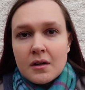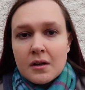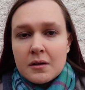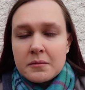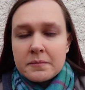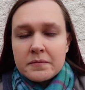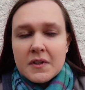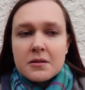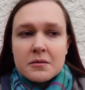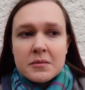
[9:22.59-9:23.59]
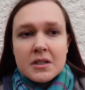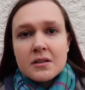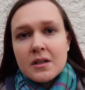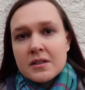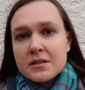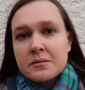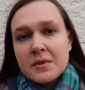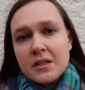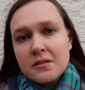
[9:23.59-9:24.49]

Um, it would mean a lot to me,